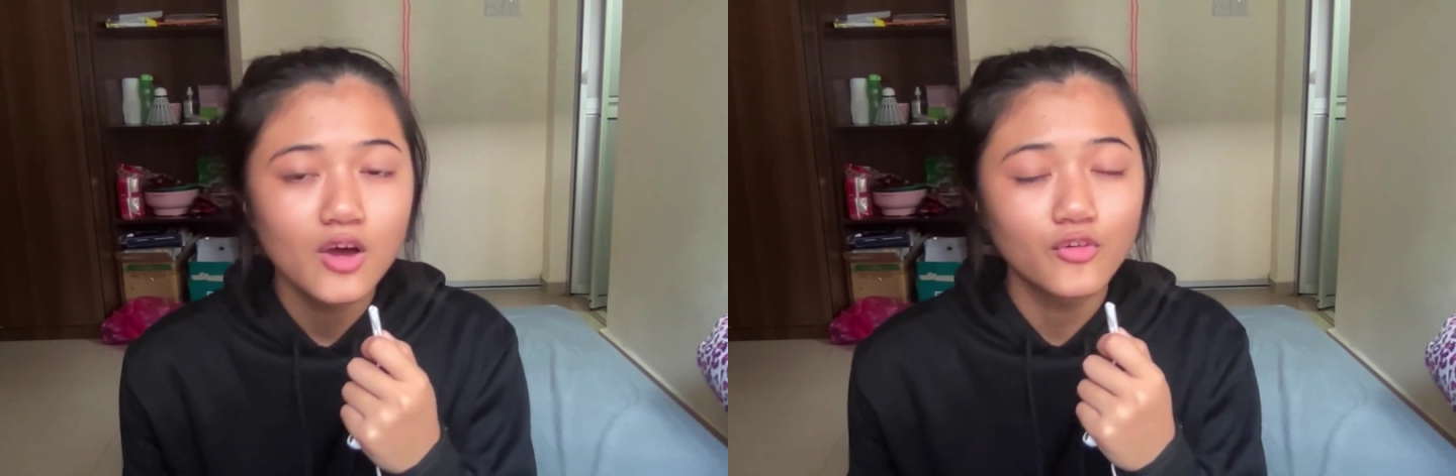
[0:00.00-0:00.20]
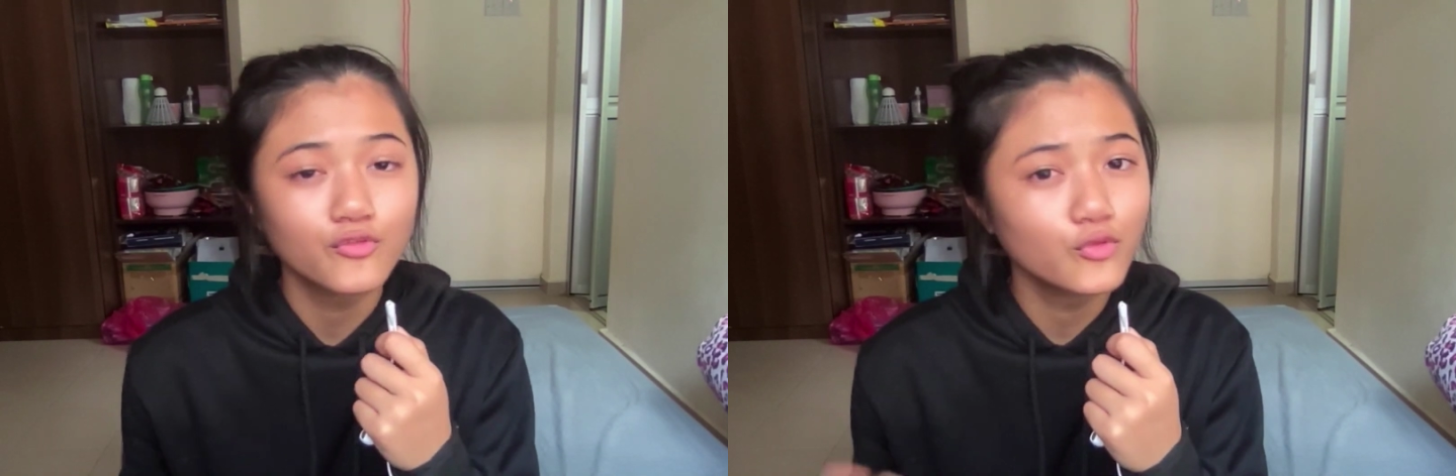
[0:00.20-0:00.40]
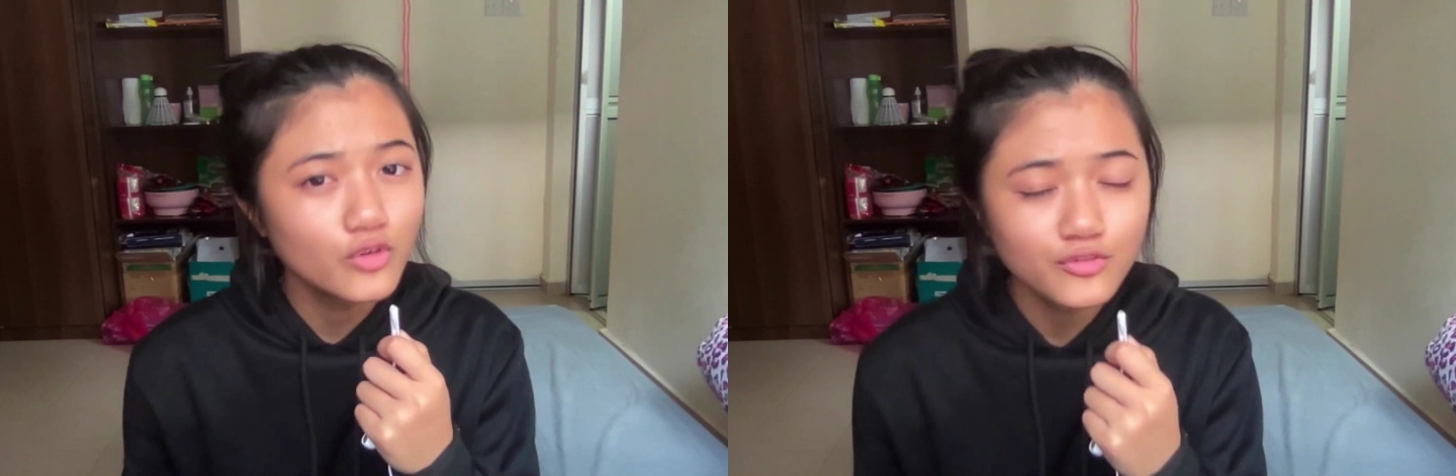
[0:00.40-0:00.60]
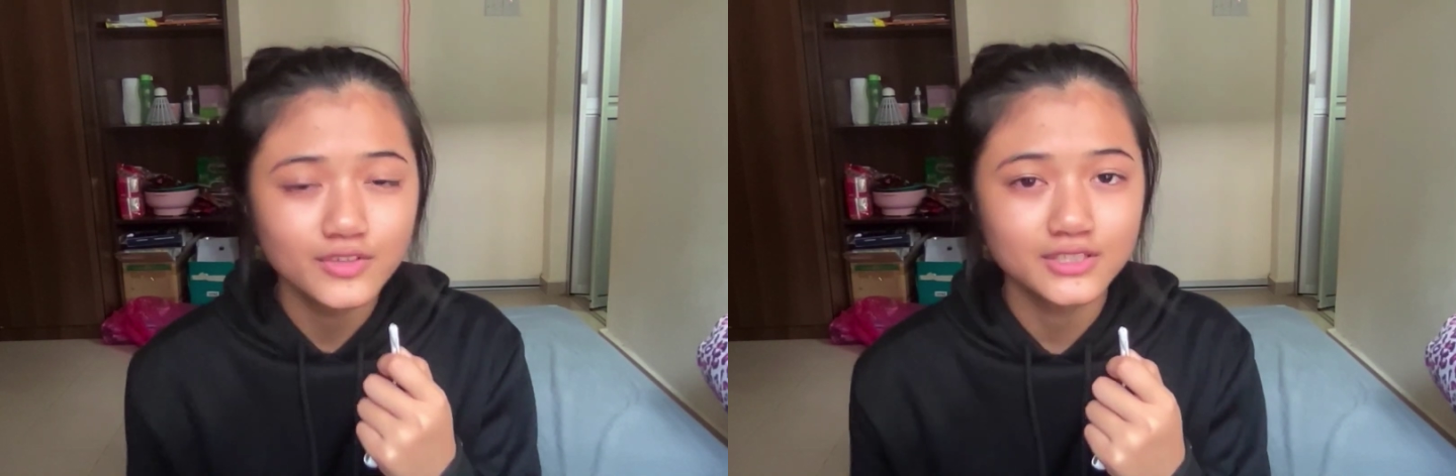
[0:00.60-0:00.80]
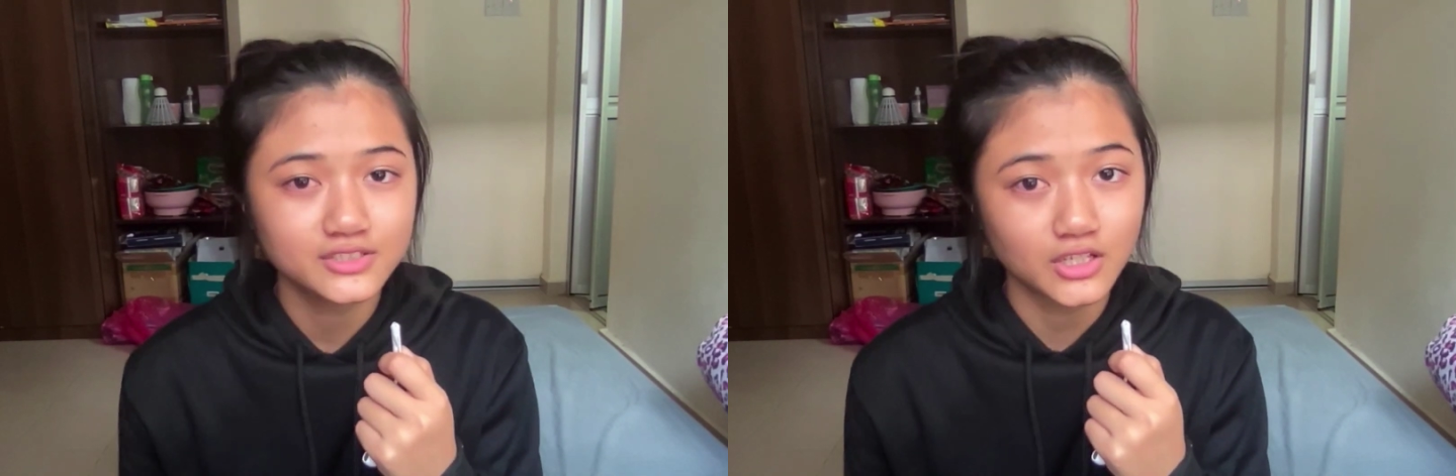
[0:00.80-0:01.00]
full
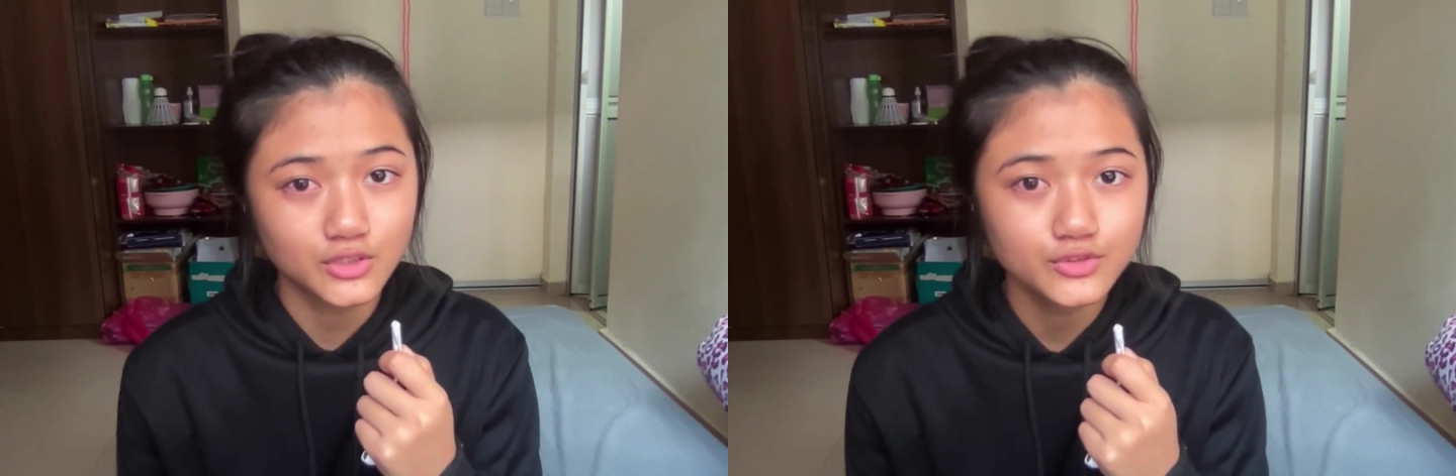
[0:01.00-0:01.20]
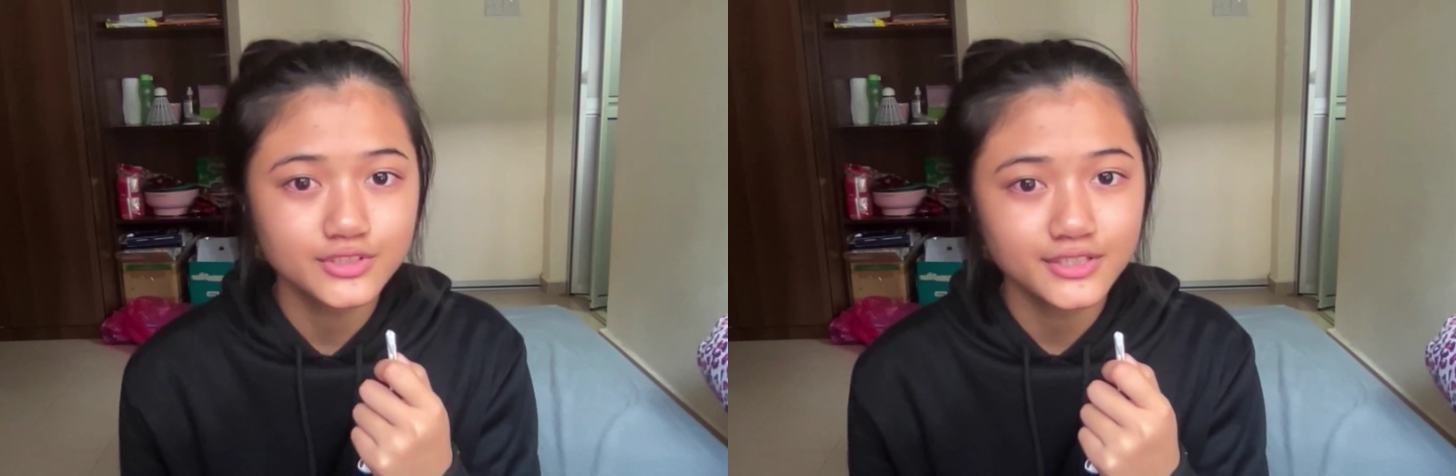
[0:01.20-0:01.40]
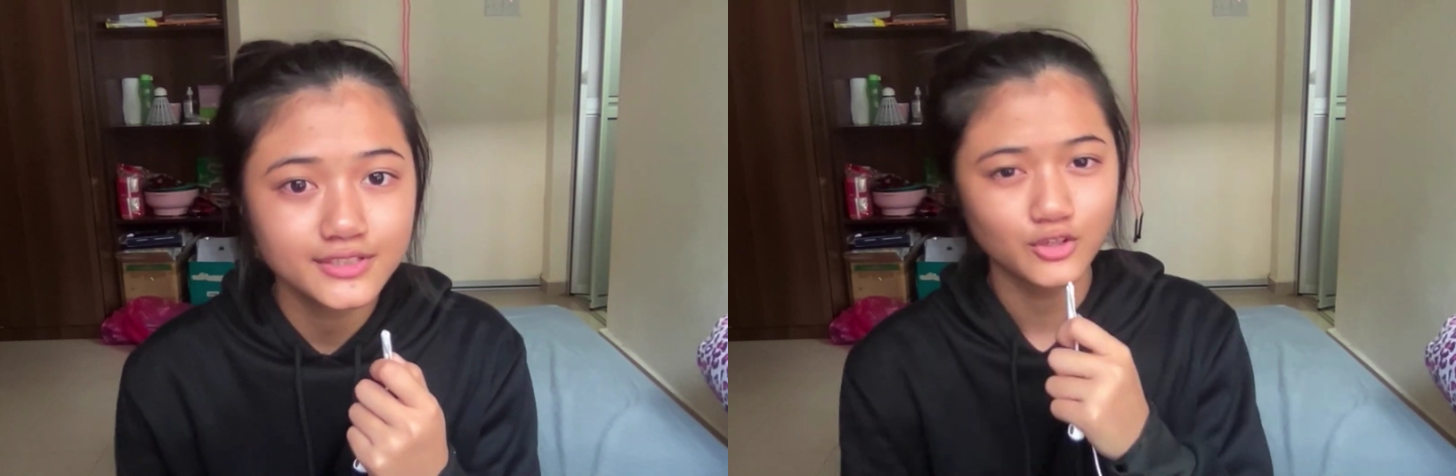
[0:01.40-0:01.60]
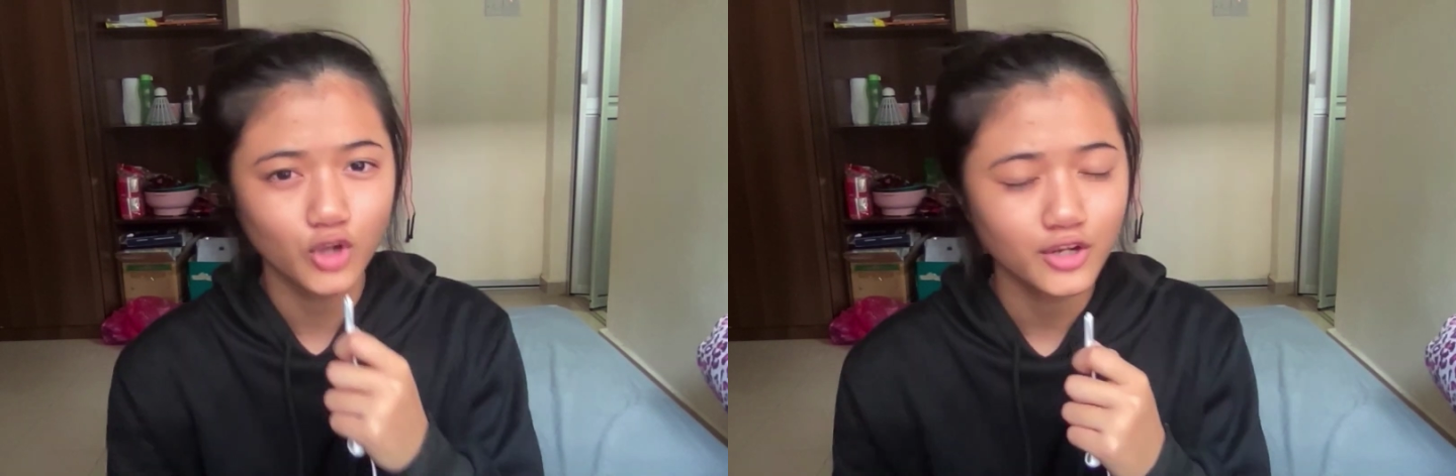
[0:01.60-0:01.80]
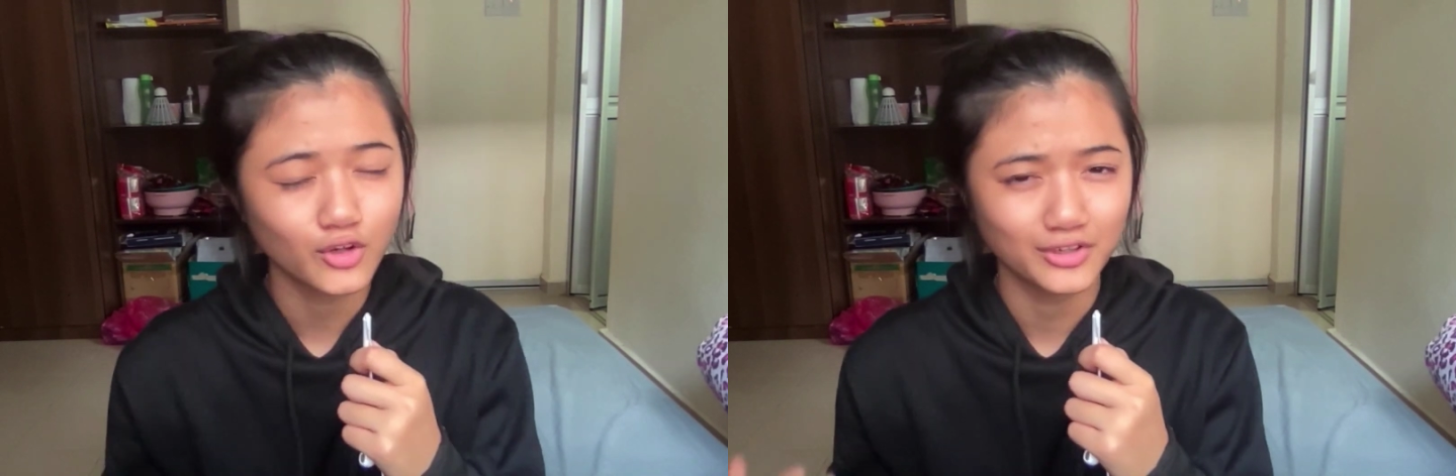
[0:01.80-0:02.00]
work solutions,
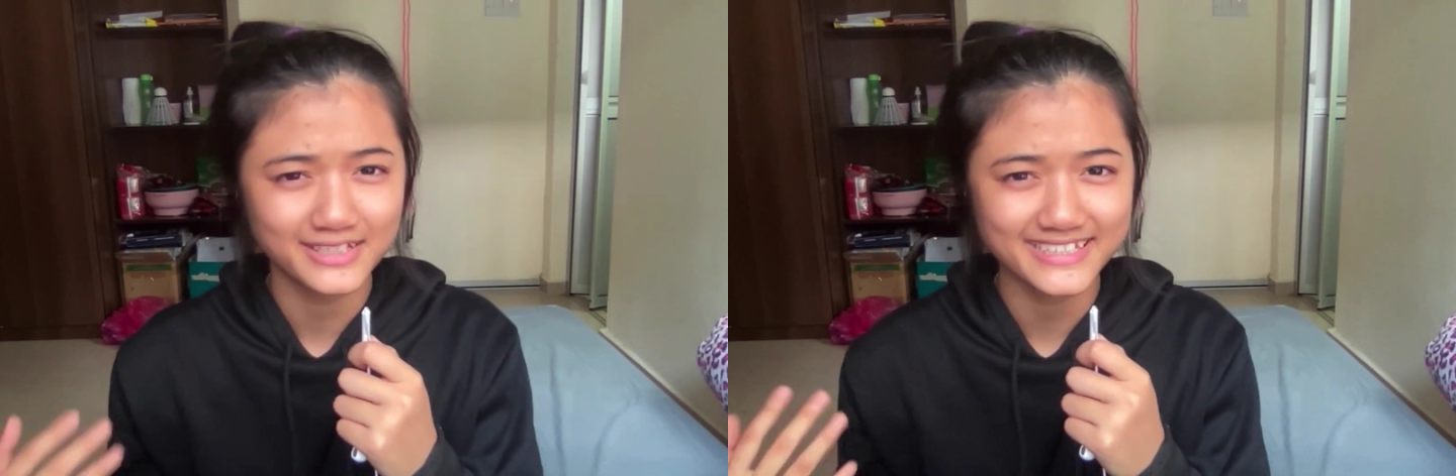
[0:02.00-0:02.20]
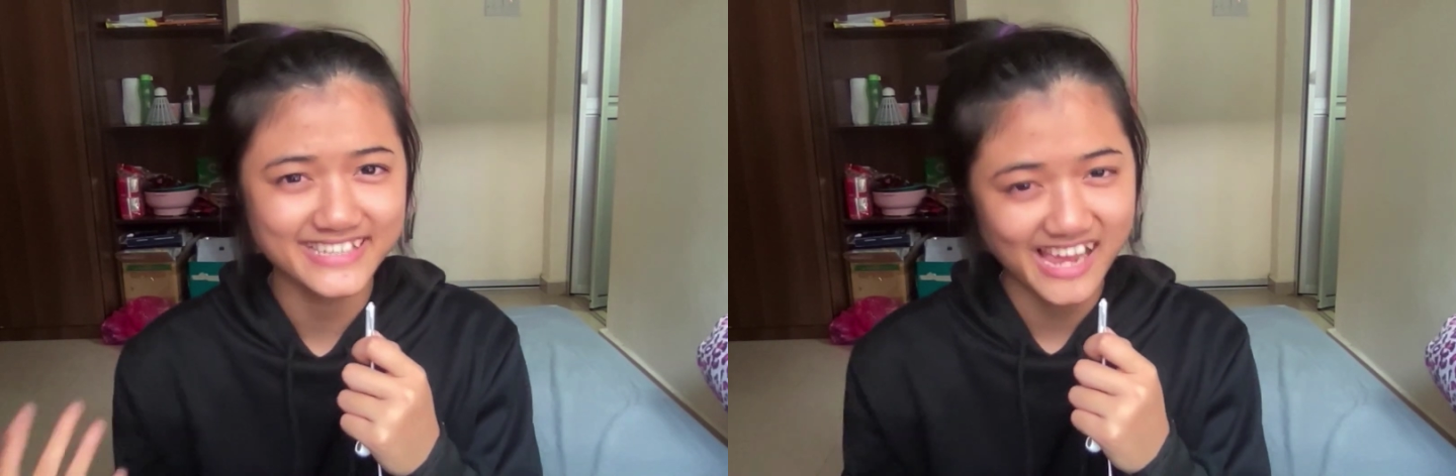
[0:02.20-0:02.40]
not only the